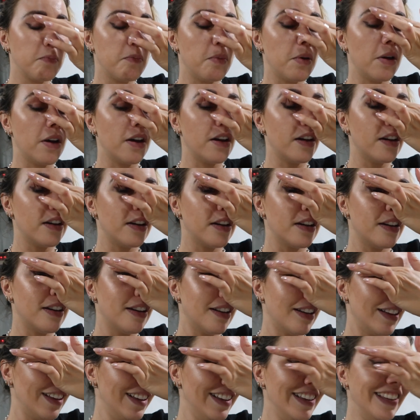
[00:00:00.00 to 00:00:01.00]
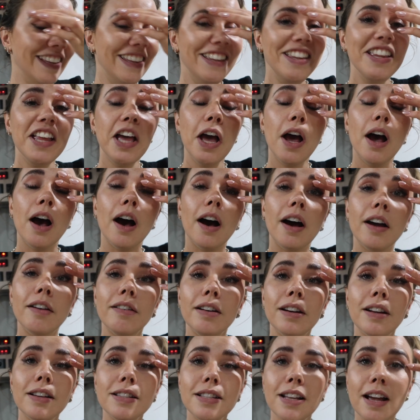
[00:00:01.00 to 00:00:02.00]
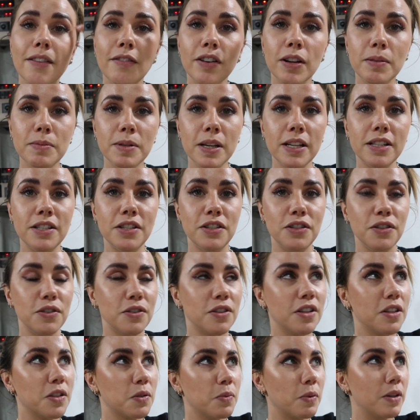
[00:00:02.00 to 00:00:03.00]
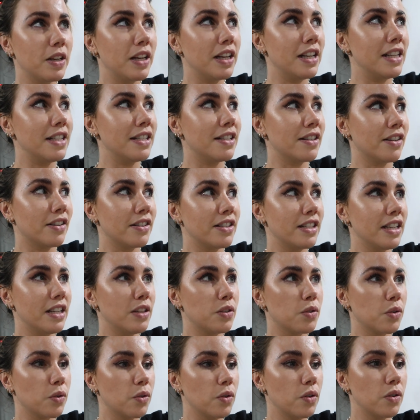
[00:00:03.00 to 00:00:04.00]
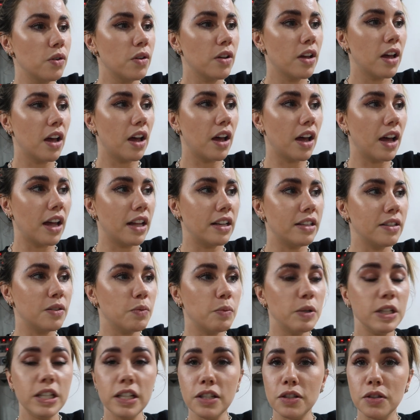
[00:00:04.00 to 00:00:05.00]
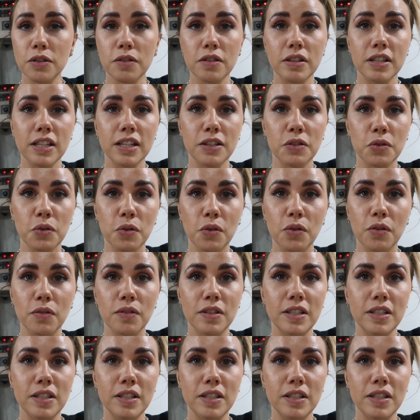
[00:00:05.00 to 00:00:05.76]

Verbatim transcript: But I realised I haven't updated you since we nearly did our detour, and we did do the detour.